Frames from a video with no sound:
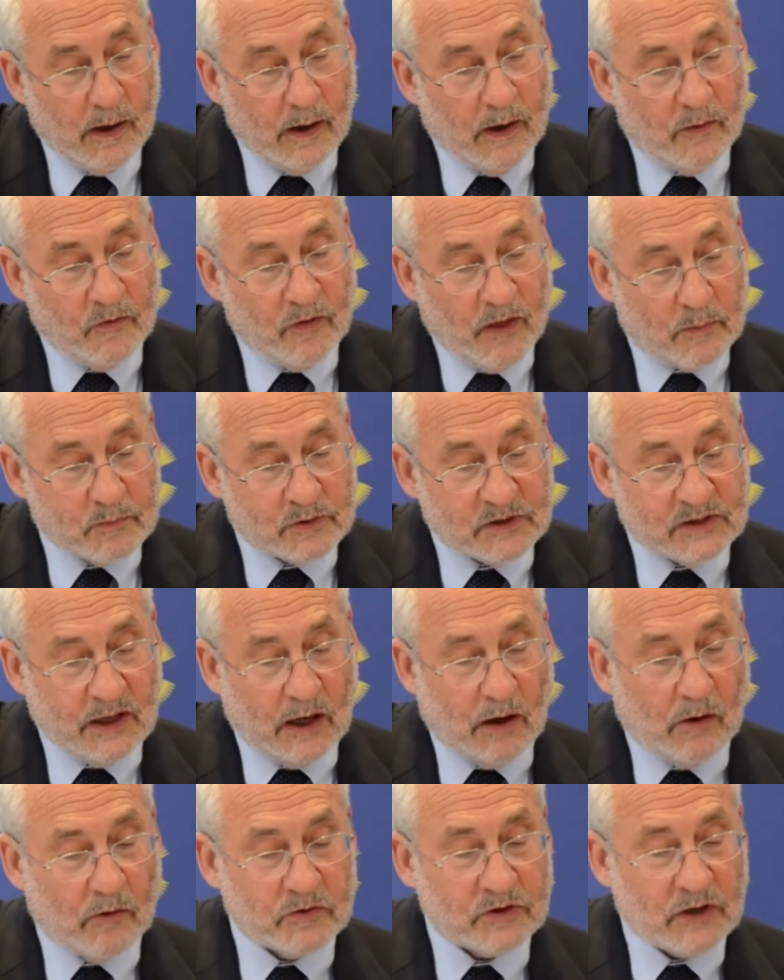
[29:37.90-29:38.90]
in
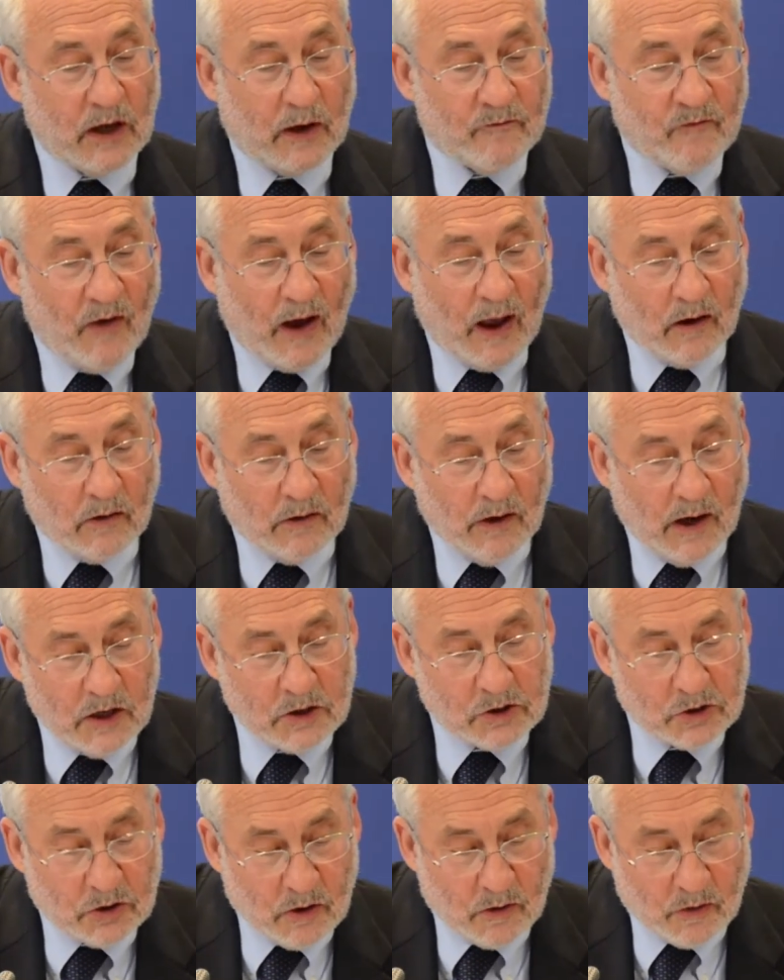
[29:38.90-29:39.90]
themselves, a
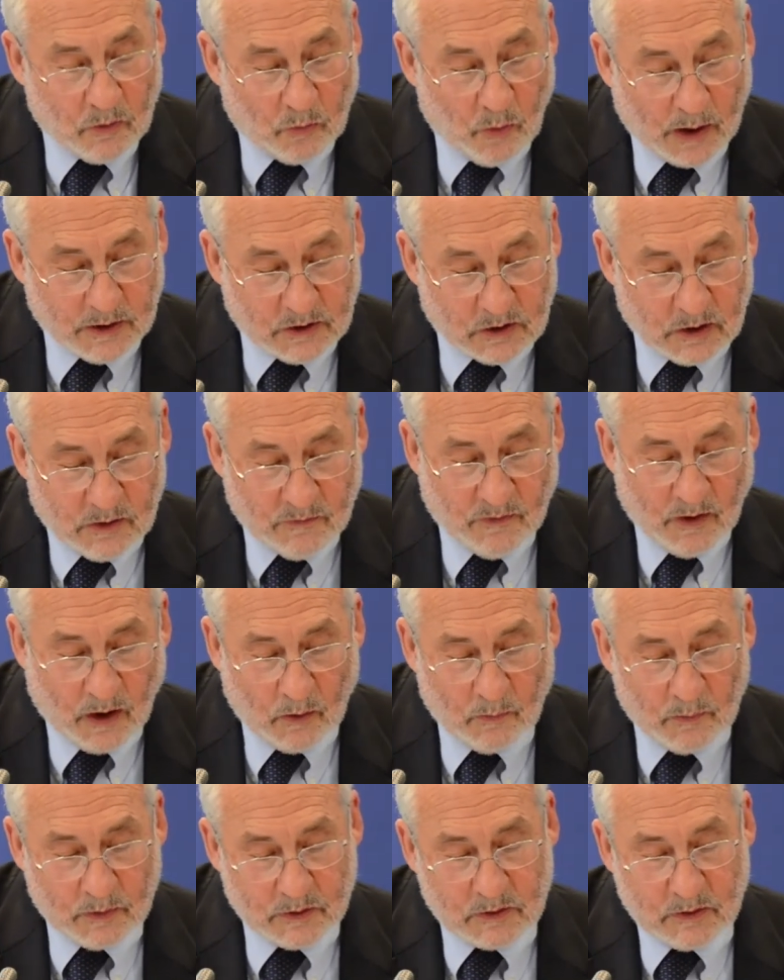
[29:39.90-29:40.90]
violation of the right to
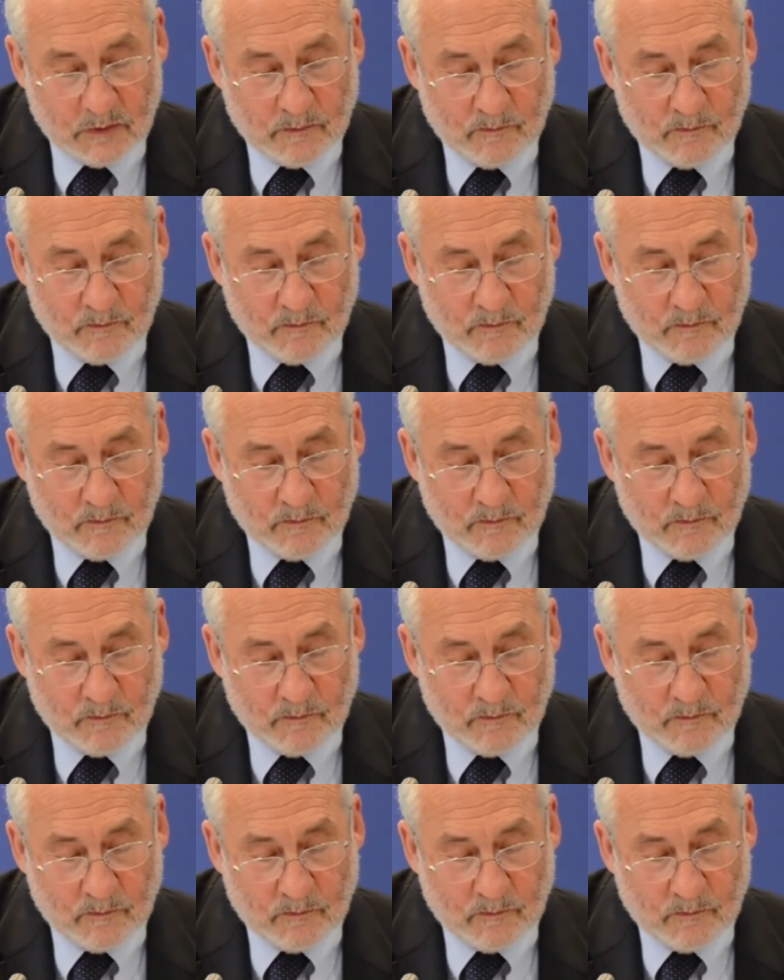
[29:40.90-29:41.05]
development.